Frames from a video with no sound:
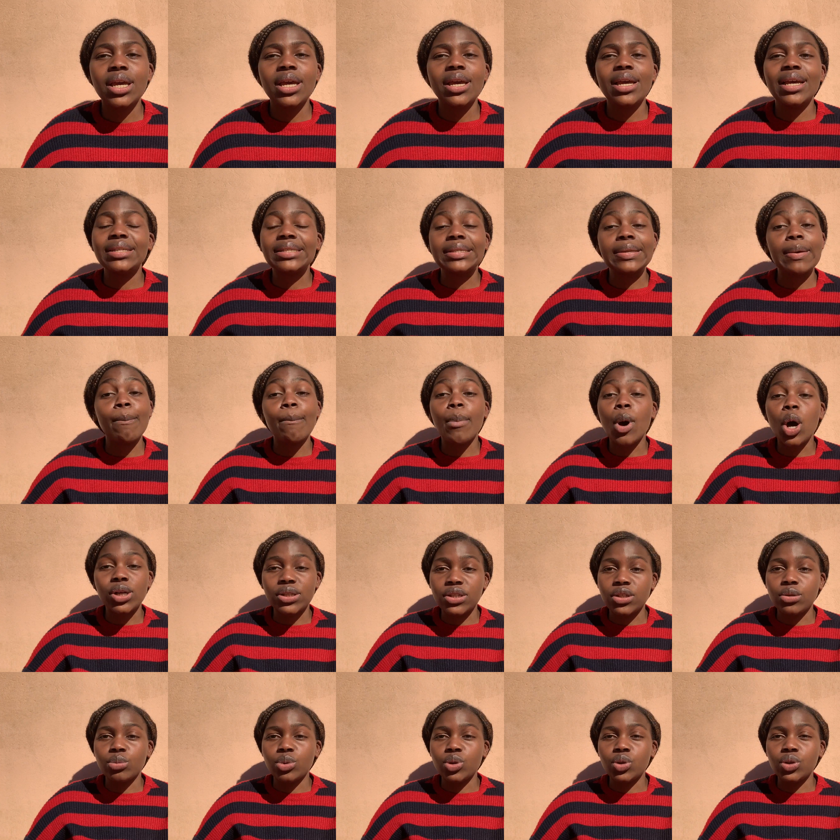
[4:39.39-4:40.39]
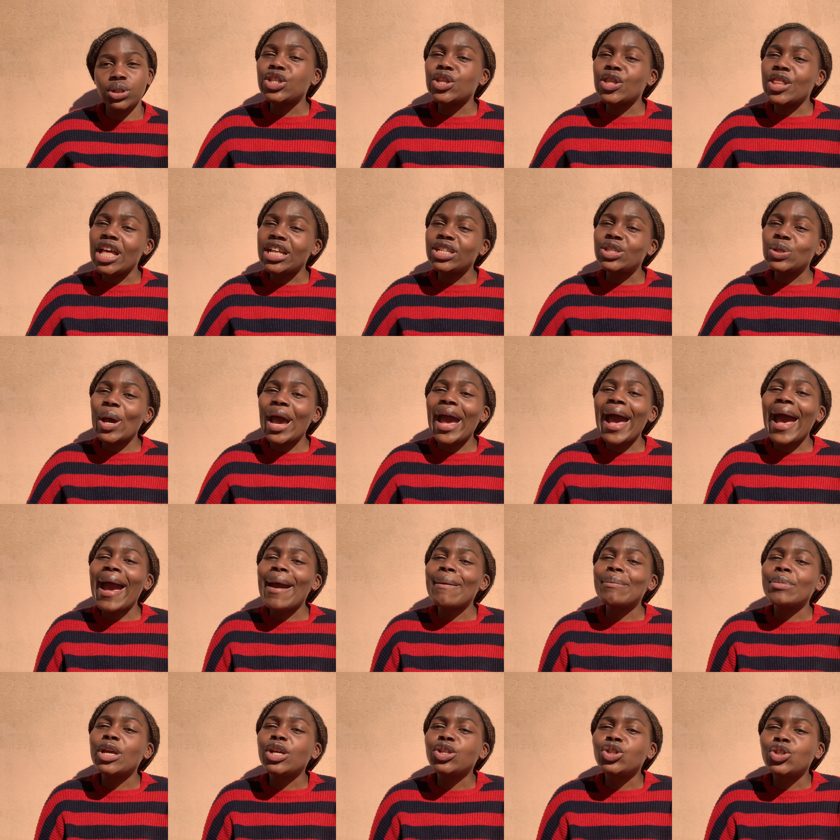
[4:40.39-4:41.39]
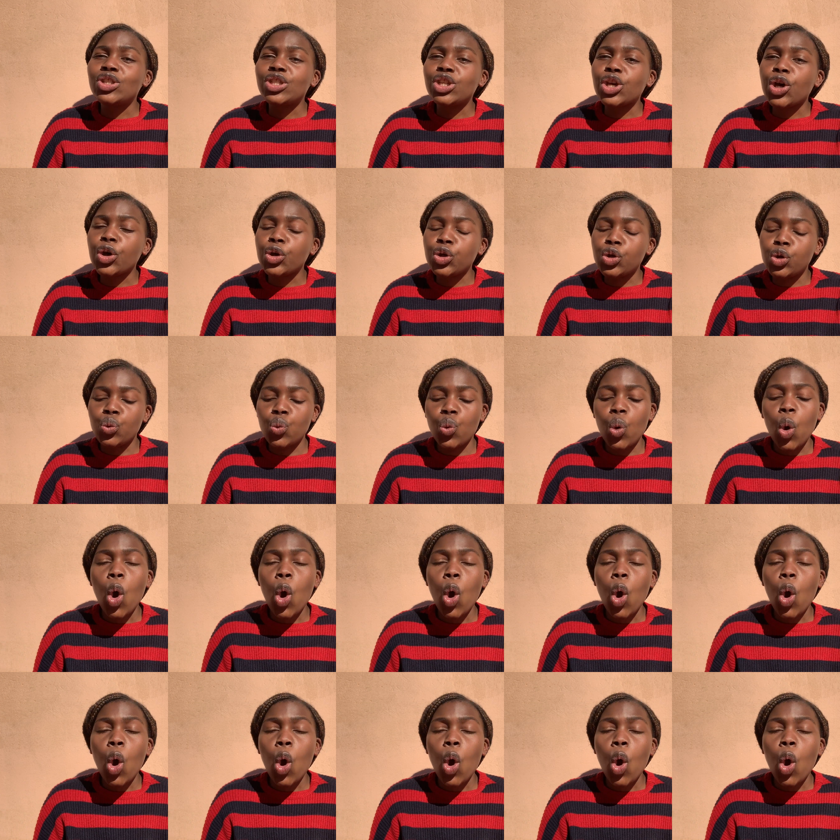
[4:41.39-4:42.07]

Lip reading: It's impossible. That's why I'm here to tell you,